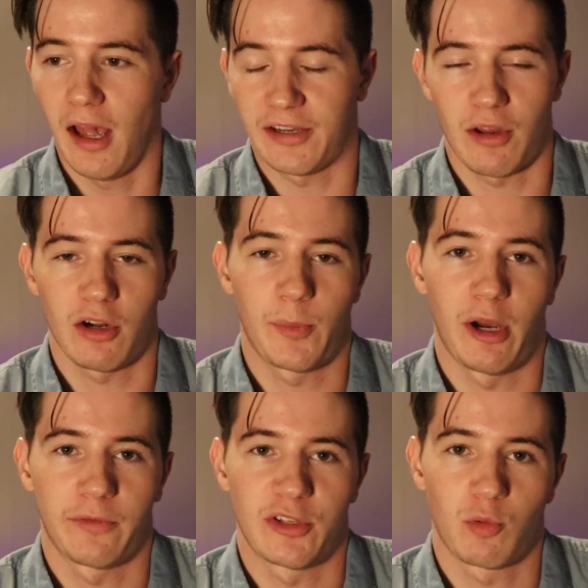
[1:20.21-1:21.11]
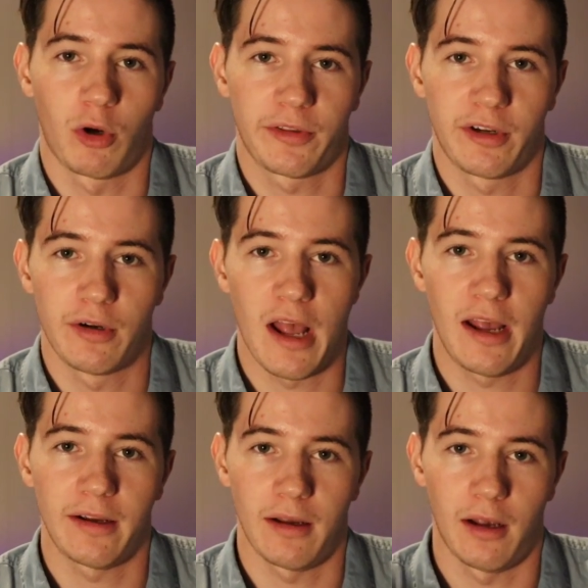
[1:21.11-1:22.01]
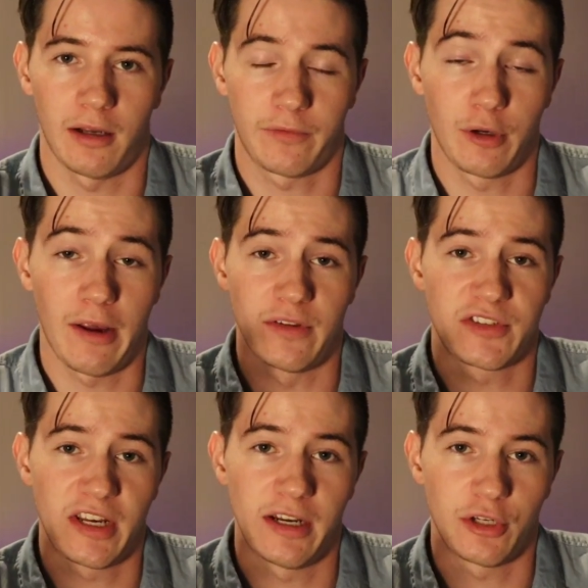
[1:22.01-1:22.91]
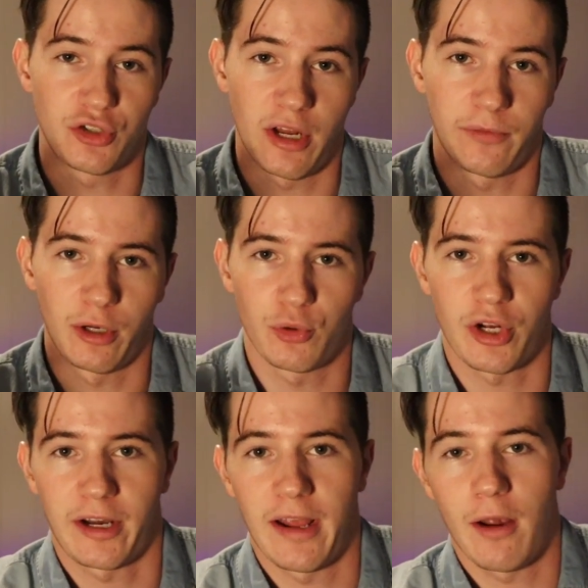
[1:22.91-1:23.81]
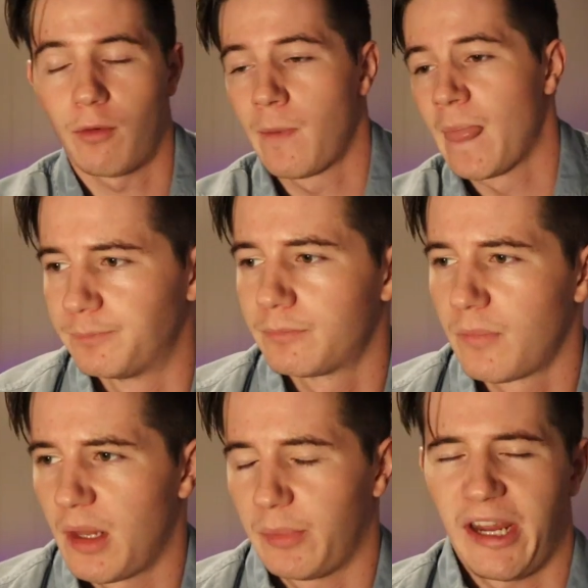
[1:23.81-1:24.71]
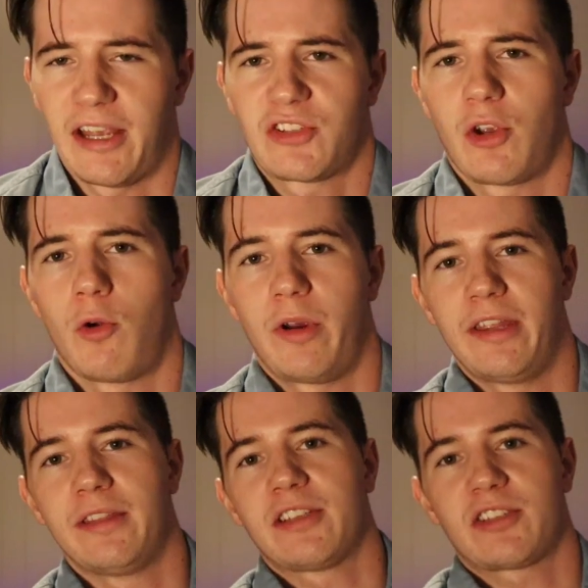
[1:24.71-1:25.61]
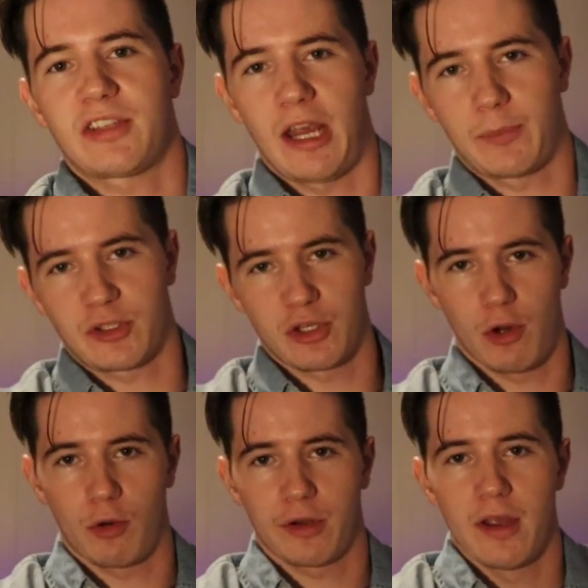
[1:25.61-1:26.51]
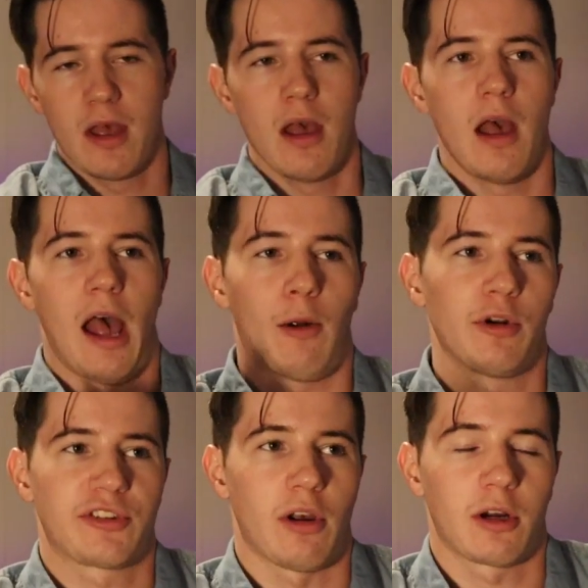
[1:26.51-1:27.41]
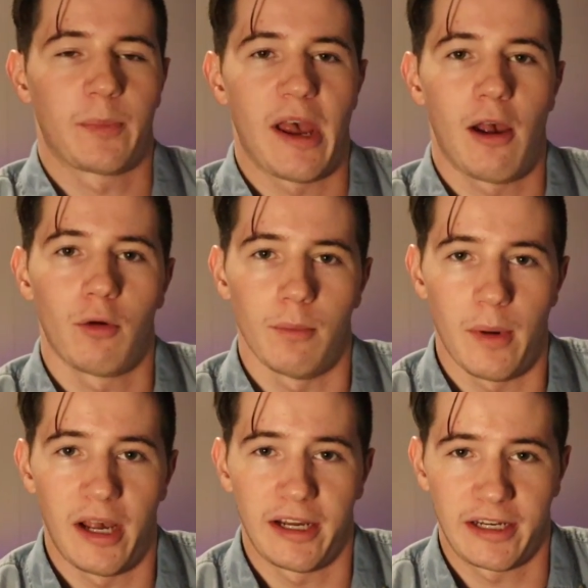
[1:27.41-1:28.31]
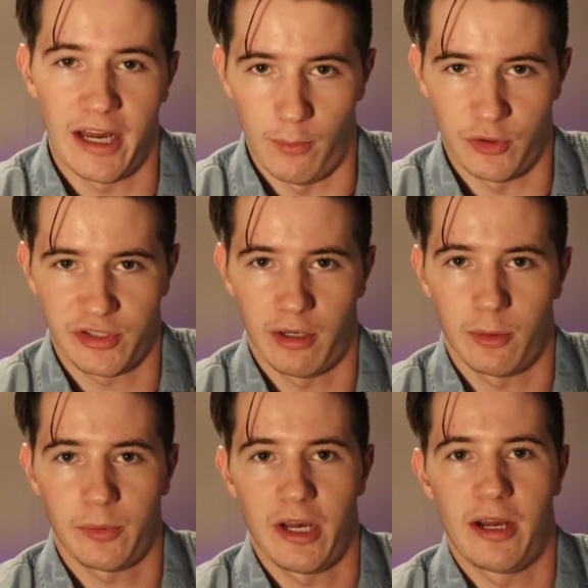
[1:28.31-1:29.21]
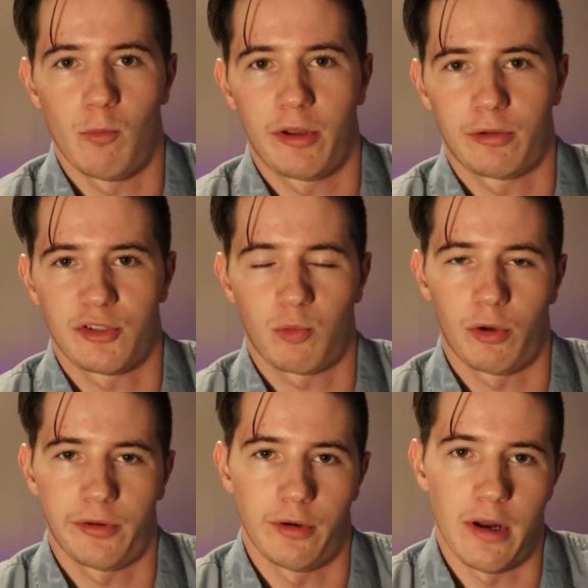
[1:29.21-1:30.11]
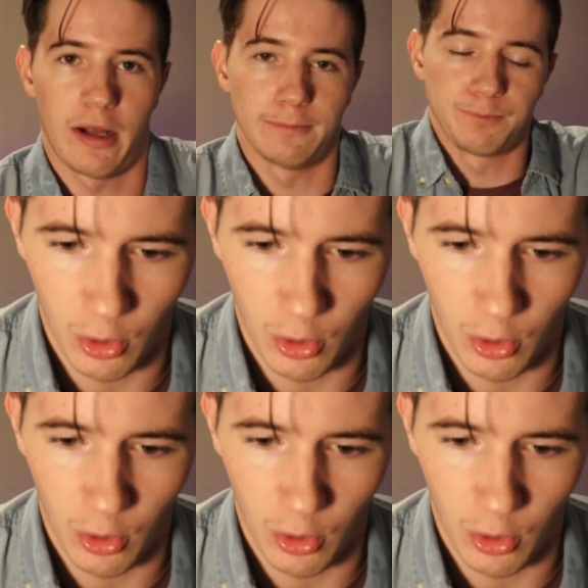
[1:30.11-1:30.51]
I talked about if it's worth it or not. If you haven't seen it, you should definitely go check it out. But yeah, so in this episode, I want to talk about my camera setup and whether it's worth it or not.